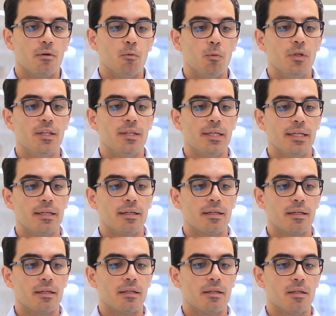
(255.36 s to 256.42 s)
We think
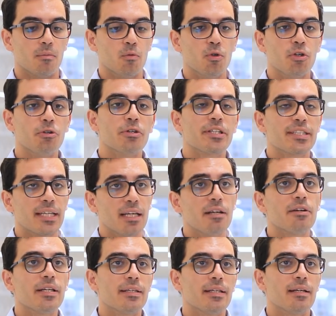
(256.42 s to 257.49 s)
the more you
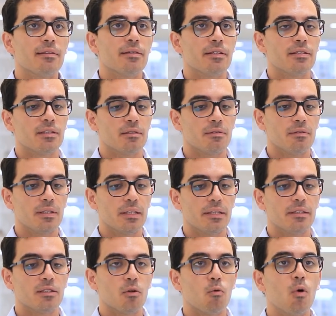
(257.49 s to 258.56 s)
accelerate that, there
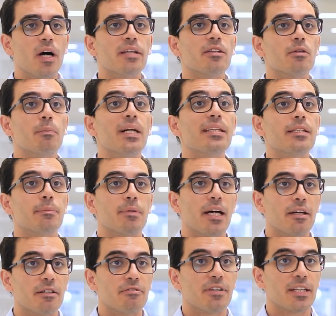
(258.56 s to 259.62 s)
is a wider
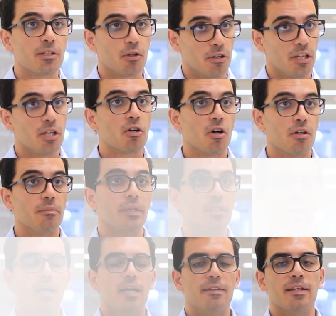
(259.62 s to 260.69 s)
multiplier effect on the economy.
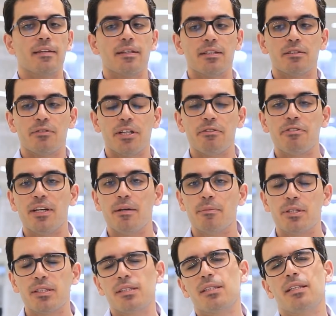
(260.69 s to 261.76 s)
I think there's a very
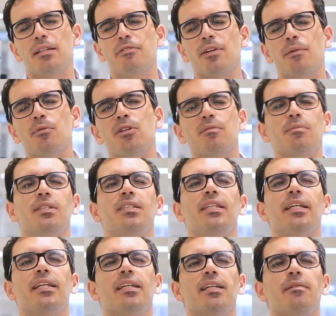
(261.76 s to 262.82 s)
famous, if I'm not
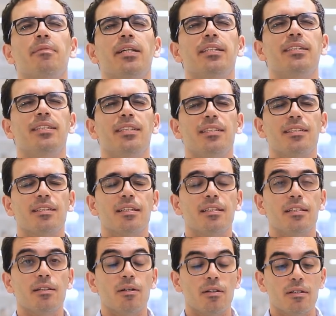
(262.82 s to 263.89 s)
mistaken, MIT
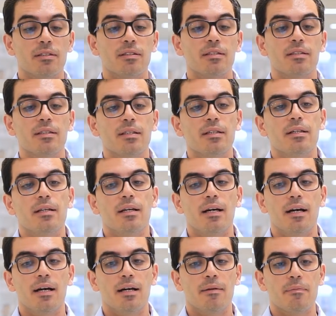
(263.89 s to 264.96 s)
study on
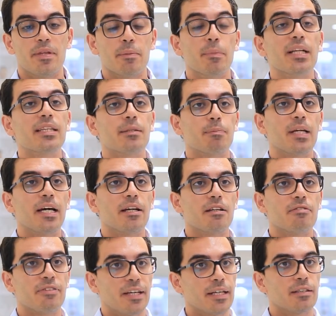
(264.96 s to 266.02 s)
the multiplier
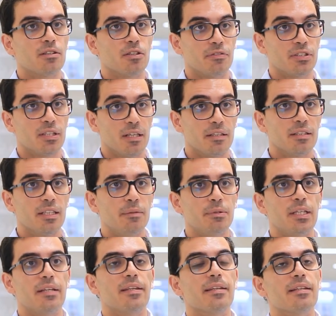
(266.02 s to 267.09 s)
effect of
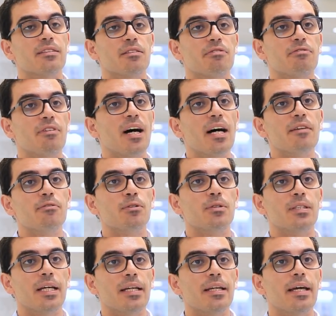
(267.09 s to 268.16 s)
startups. I think there's a 5 to
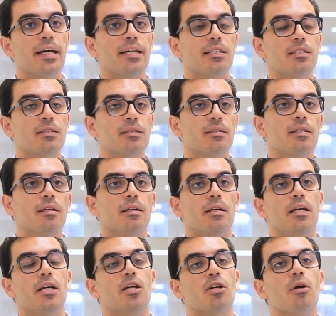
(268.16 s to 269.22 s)
10x
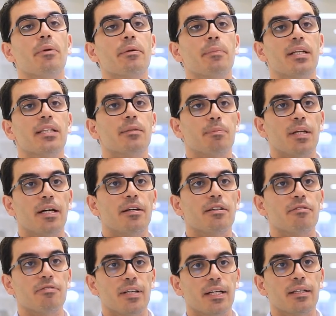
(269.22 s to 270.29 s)
economic
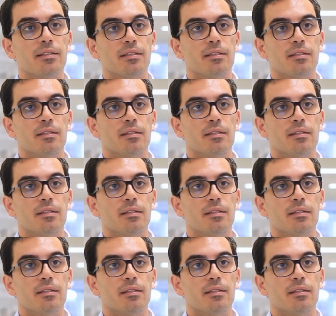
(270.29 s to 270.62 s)
multiplier effect.